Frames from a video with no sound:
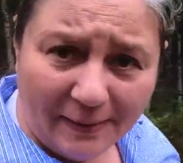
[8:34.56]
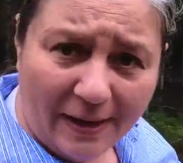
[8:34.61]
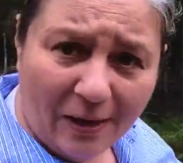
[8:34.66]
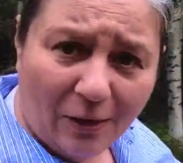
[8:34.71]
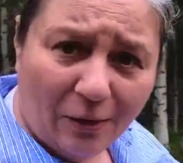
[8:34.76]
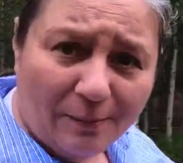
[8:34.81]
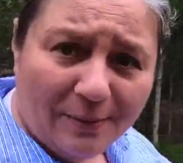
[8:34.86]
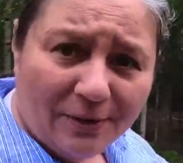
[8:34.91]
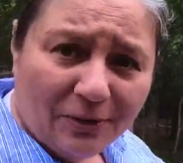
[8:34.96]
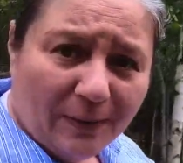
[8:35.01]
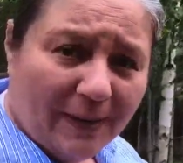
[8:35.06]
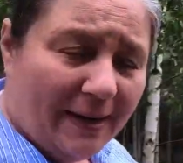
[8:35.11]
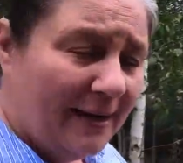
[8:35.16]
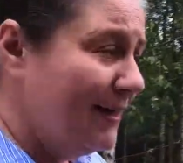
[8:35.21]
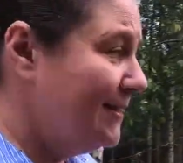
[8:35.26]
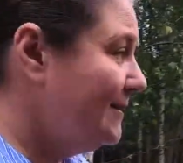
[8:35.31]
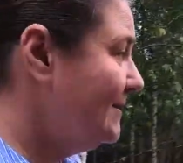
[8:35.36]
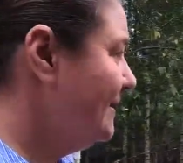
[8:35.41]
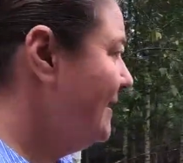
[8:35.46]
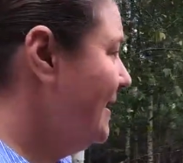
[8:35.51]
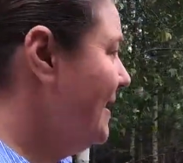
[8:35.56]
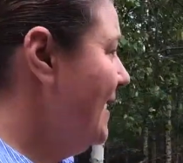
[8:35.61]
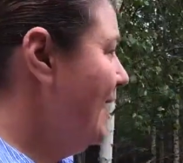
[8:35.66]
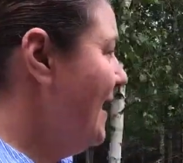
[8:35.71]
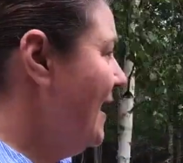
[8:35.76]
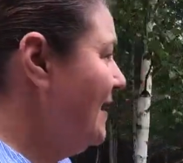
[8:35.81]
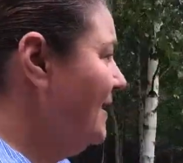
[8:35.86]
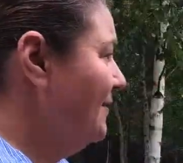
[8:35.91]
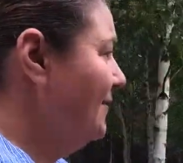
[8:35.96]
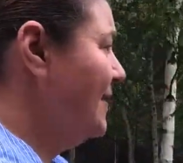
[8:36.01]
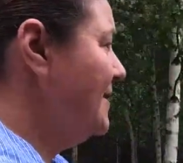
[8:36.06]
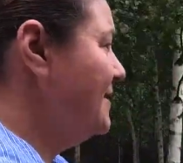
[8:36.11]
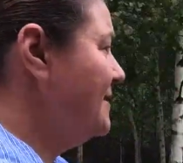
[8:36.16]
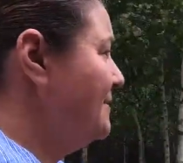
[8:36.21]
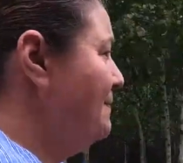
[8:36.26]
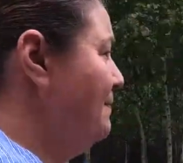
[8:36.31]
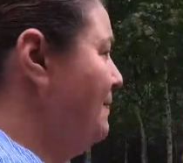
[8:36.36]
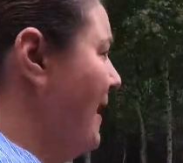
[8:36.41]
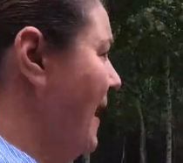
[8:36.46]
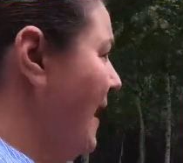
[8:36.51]
hill between us. And if I
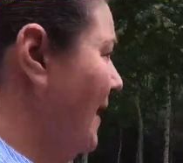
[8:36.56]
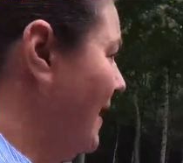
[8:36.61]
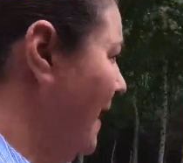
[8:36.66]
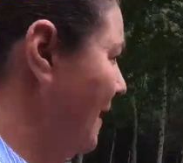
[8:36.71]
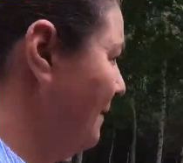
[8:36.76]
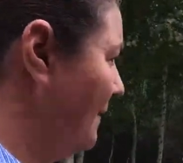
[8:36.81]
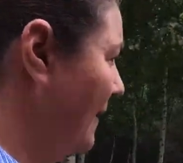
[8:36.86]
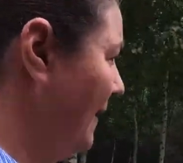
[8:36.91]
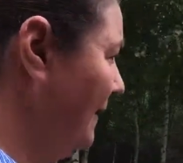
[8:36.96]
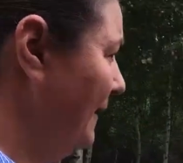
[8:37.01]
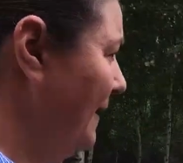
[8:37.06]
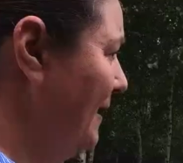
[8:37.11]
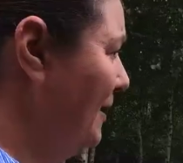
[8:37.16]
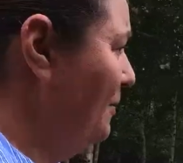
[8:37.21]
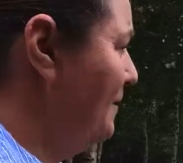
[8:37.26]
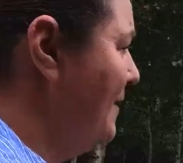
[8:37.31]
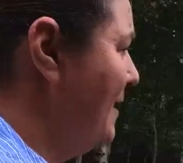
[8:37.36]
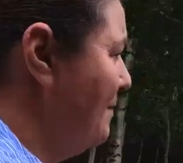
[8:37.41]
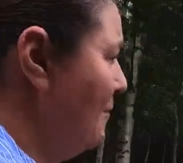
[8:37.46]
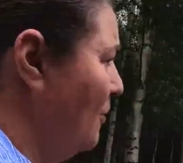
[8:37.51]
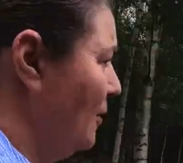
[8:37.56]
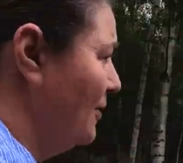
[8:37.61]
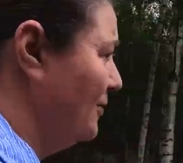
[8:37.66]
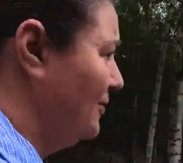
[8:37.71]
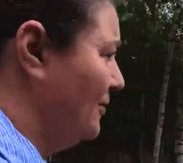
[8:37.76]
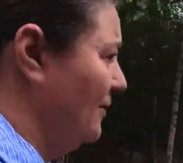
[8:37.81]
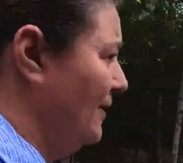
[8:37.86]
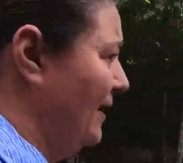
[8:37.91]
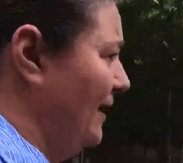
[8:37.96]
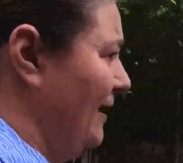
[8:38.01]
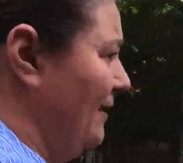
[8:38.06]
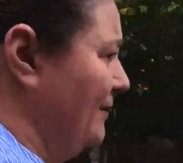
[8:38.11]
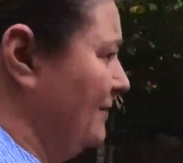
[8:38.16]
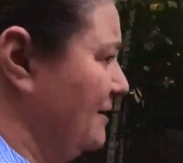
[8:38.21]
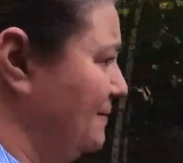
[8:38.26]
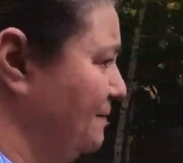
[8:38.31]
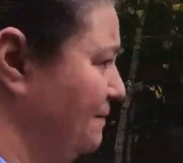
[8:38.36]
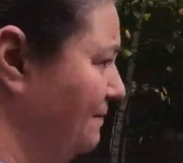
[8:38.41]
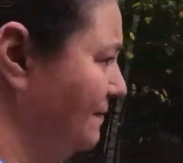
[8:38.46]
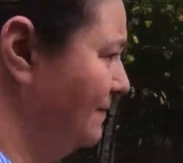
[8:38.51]
just back up a little bit more so the hill
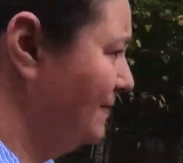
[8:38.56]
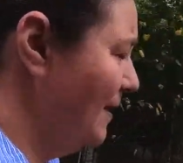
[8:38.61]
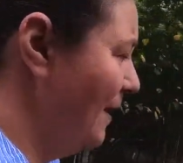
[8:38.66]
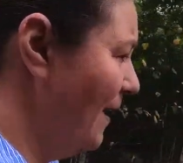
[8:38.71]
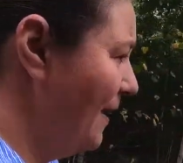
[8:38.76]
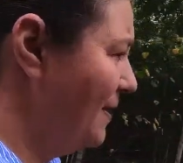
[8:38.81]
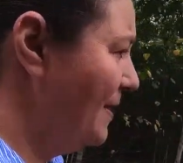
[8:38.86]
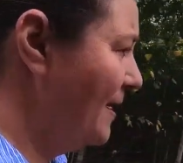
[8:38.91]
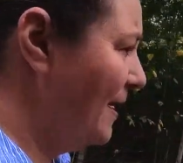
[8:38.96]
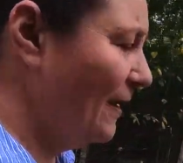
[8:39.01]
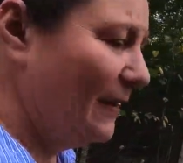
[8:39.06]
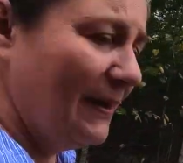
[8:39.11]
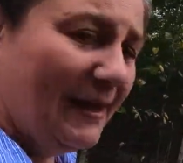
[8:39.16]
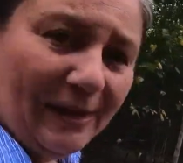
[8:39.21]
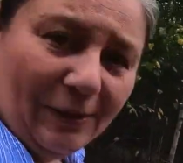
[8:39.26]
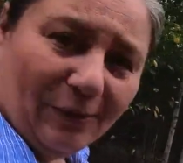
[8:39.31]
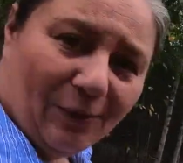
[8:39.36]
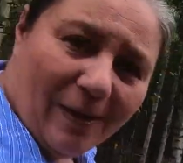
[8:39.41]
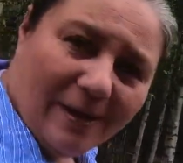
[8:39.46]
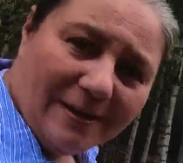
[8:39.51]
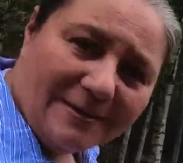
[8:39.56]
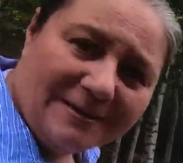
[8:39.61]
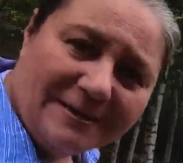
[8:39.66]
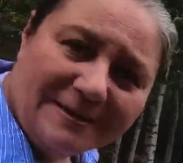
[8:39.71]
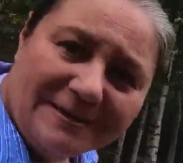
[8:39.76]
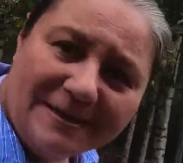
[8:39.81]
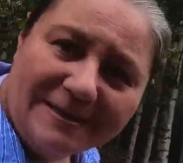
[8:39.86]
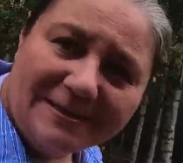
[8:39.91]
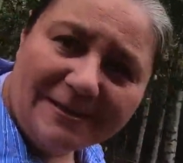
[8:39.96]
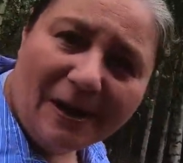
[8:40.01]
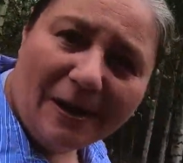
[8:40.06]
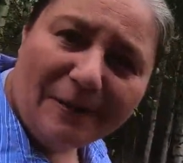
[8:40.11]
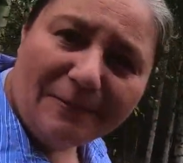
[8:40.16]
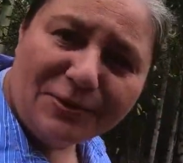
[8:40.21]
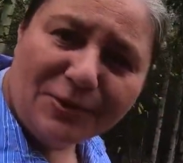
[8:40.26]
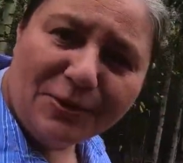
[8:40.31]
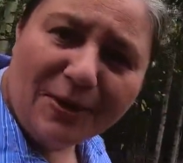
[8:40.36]
is not there, he crosses his arms.